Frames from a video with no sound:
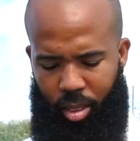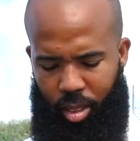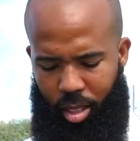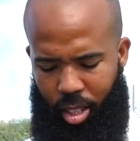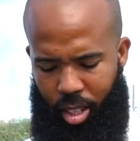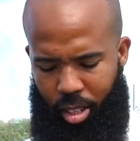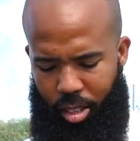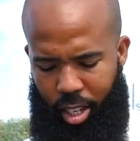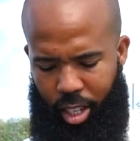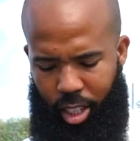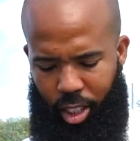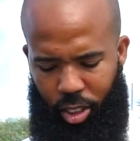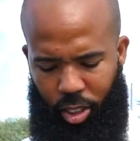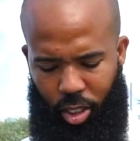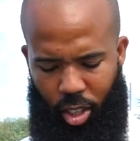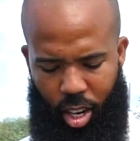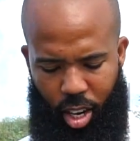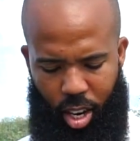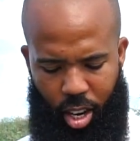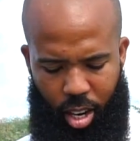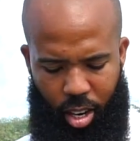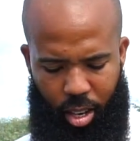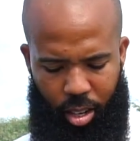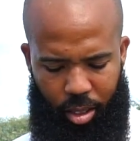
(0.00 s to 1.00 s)
All right,
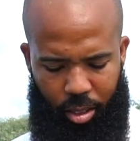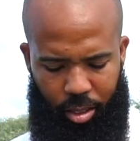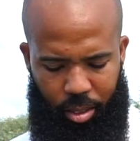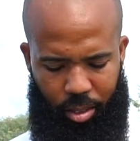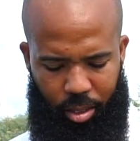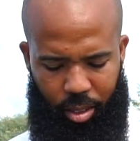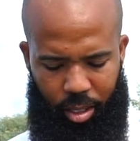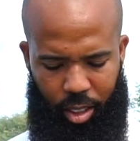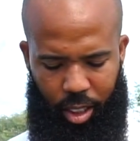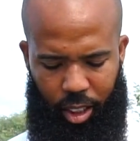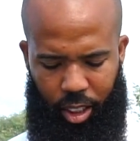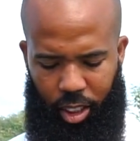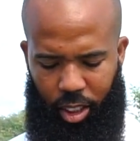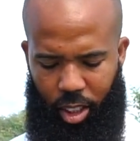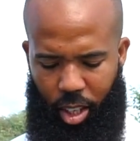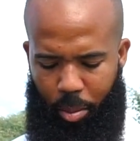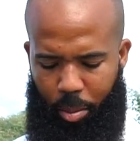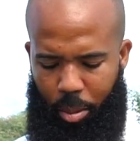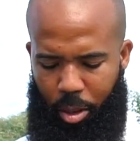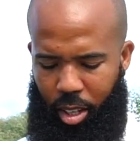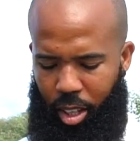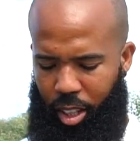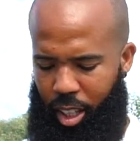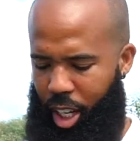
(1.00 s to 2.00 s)
so this is our
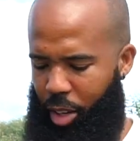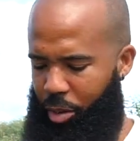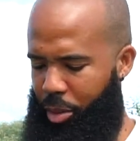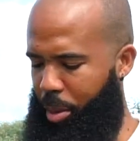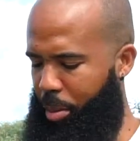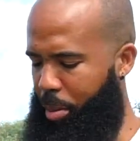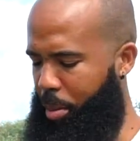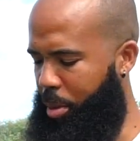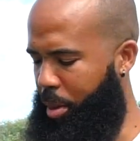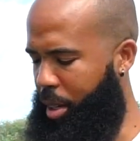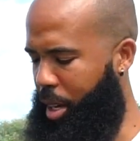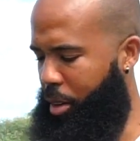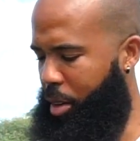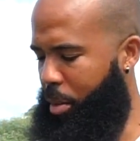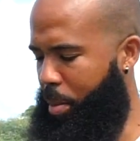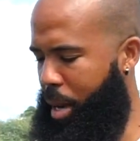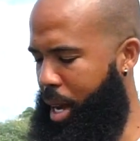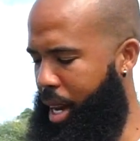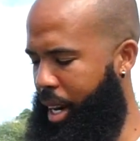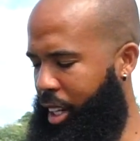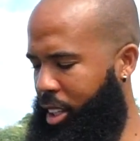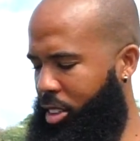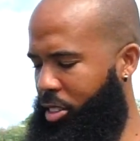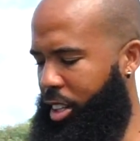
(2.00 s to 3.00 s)
product that we
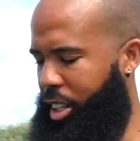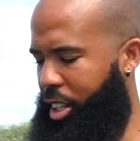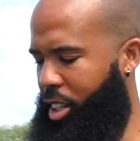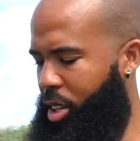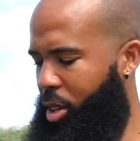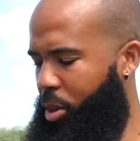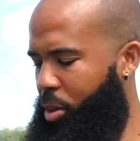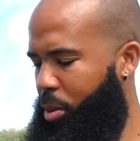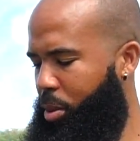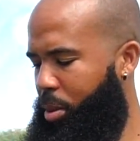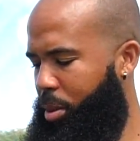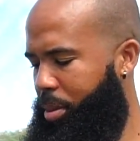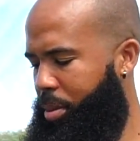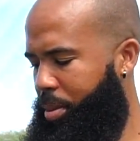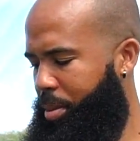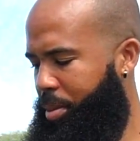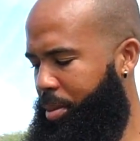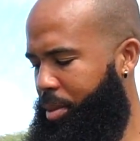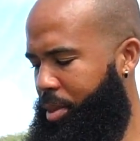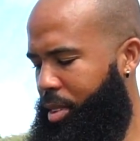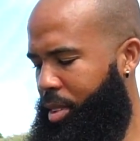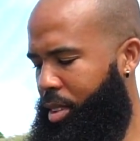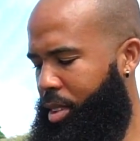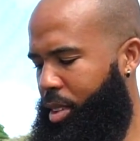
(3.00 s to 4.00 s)
market right now.
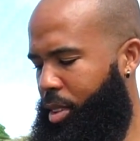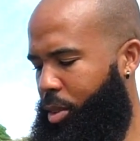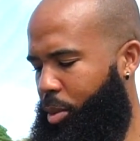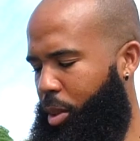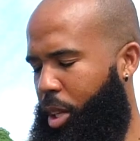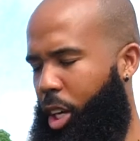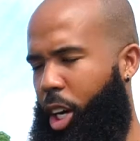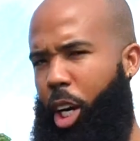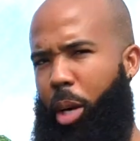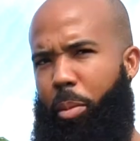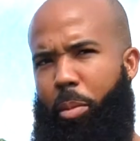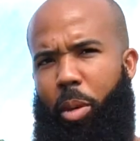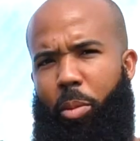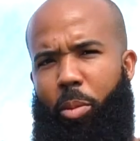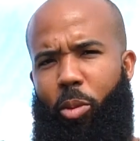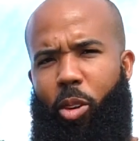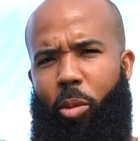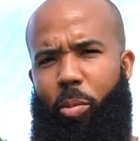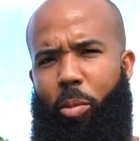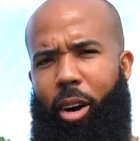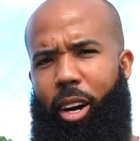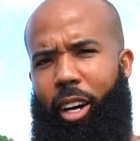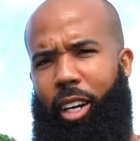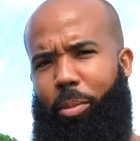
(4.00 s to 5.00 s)
There are going to be more
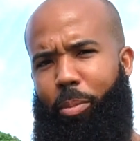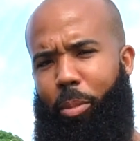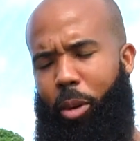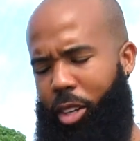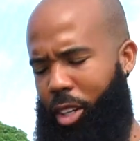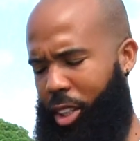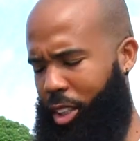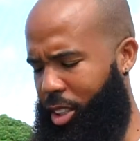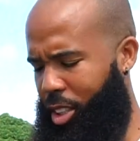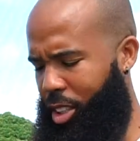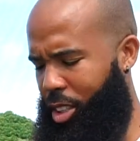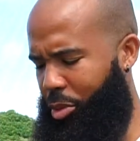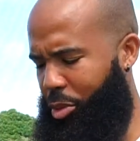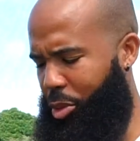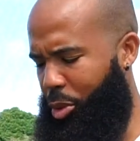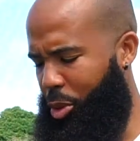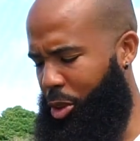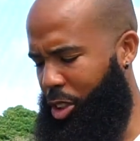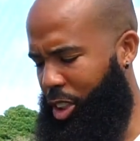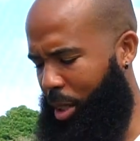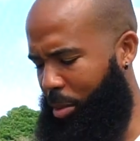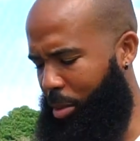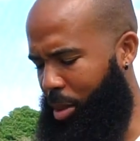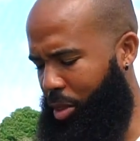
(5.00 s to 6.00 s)
products in the
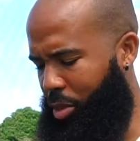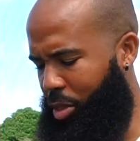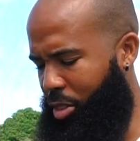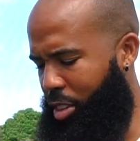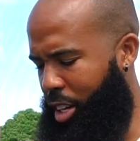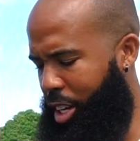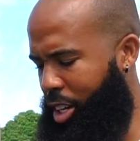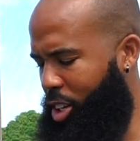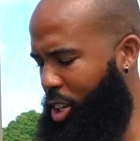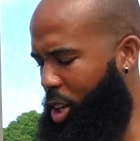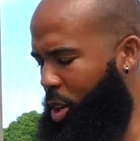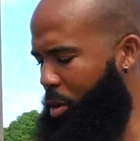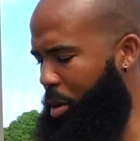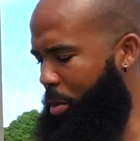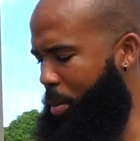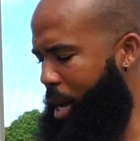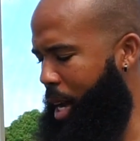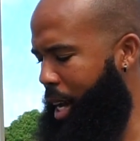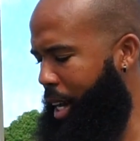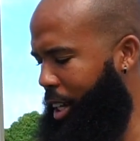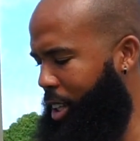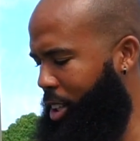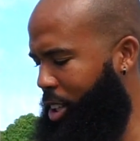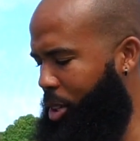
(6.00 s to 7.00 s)
future, but for right now we
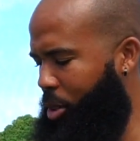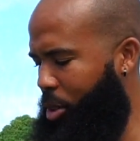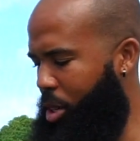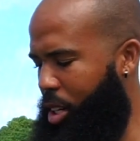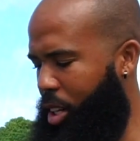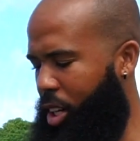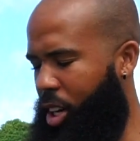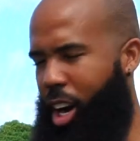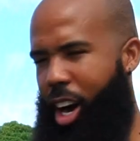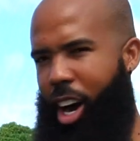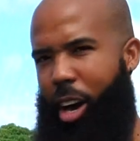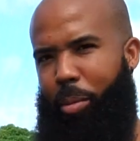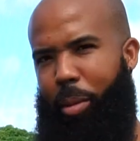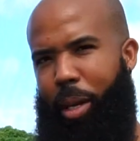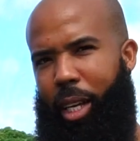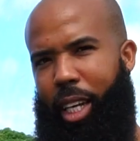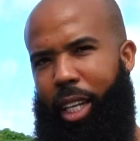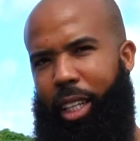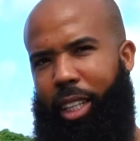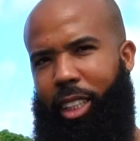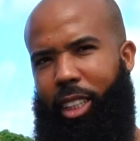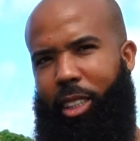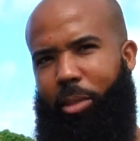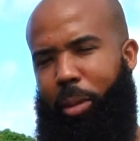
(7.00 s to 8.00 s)
market our gourmet
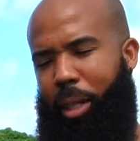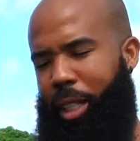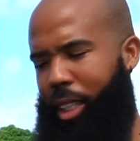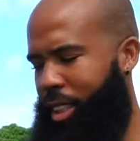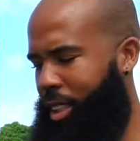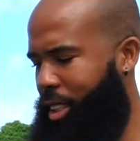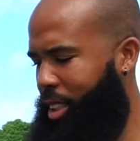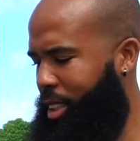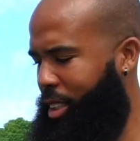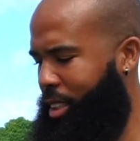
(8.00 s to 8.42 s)
lettuce mix.